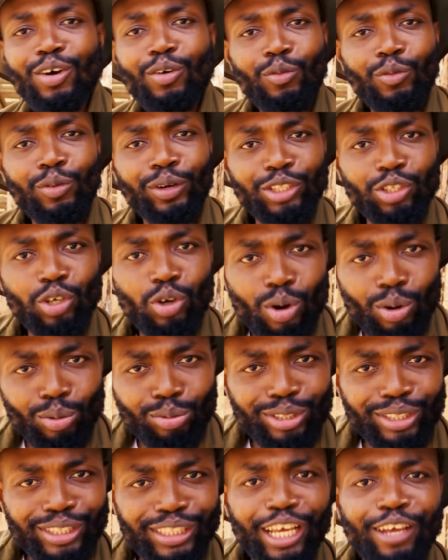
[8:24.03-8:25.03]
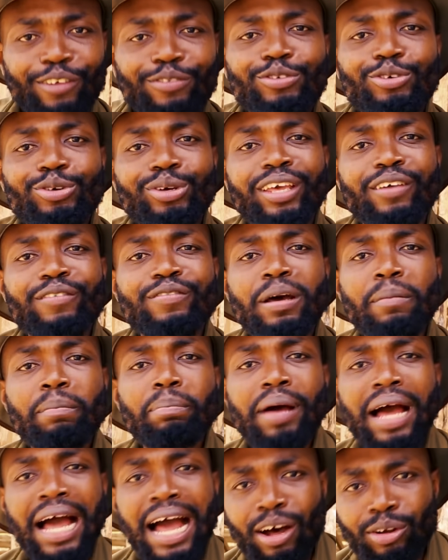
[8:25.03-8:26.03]
With goats, if you give them
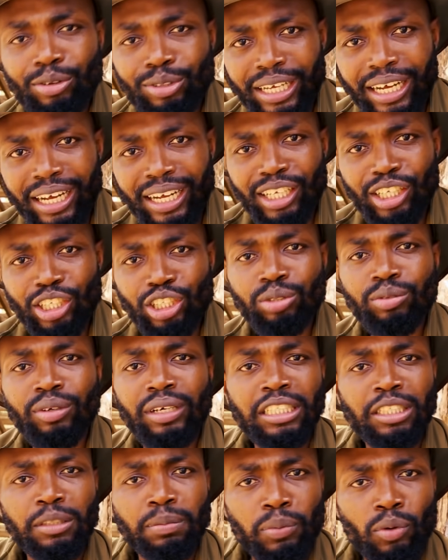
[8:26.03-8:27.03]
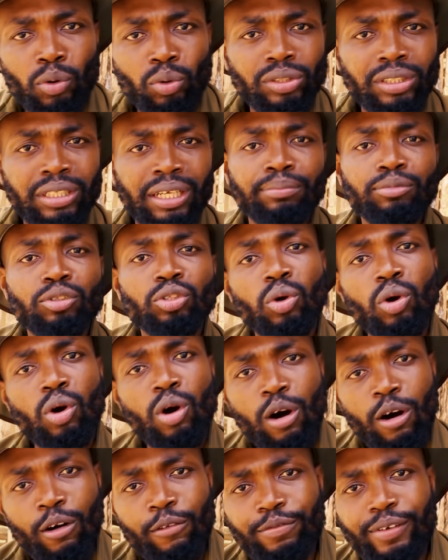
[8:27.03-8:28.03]
powder, you expose them to
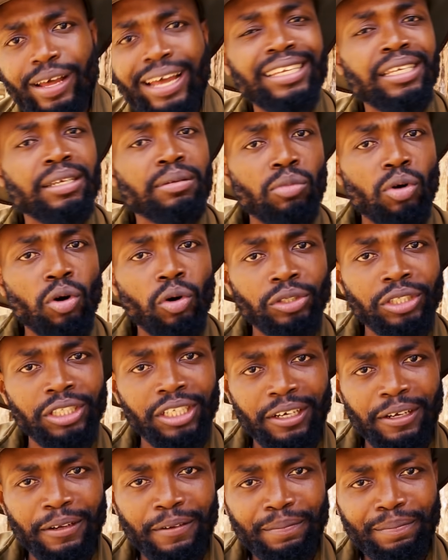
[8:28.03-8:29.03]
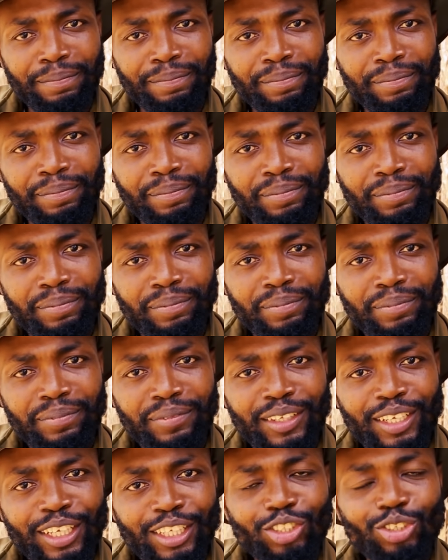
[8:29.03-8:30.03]
cough and pneumonia.
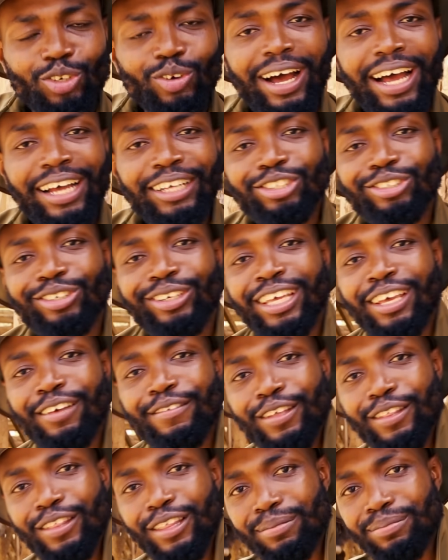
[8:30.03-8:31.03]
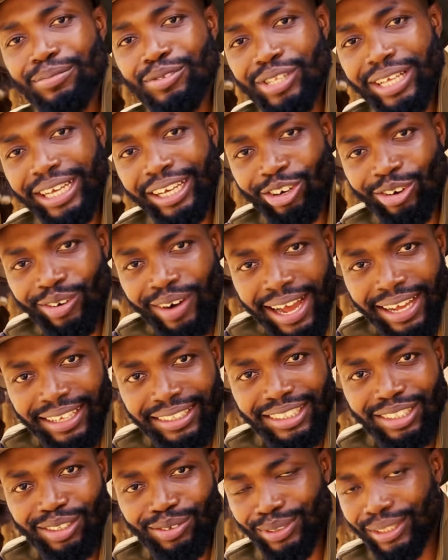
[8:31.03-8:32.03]
So as you're giving them the
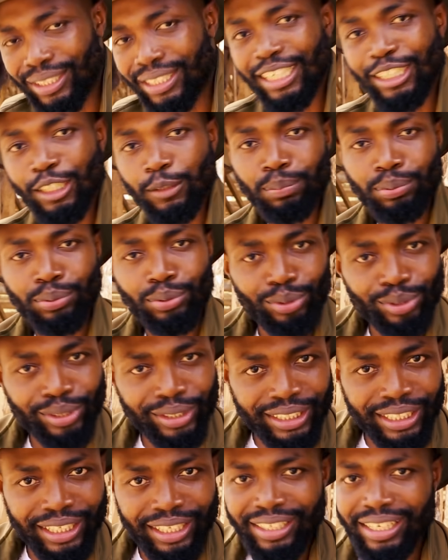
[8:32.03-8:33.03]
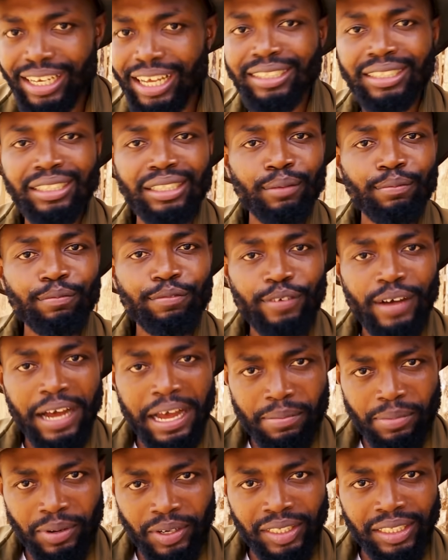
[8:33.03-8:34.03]
grass, which has protein and some
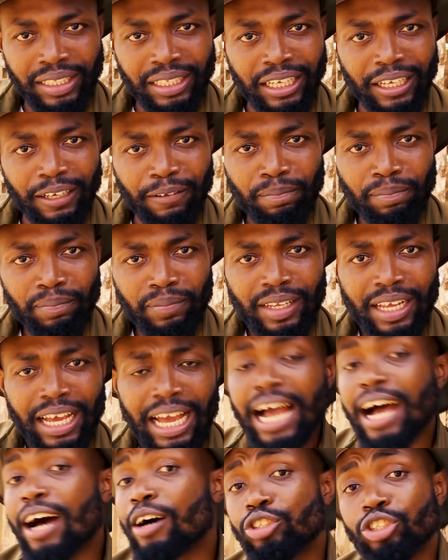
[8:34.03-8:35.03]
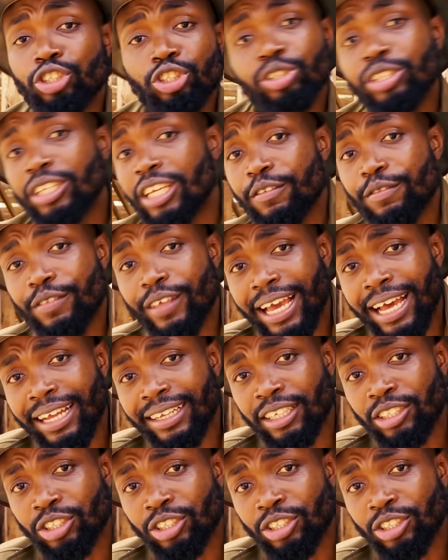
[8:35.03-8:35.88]
fiber in it, how do you give the other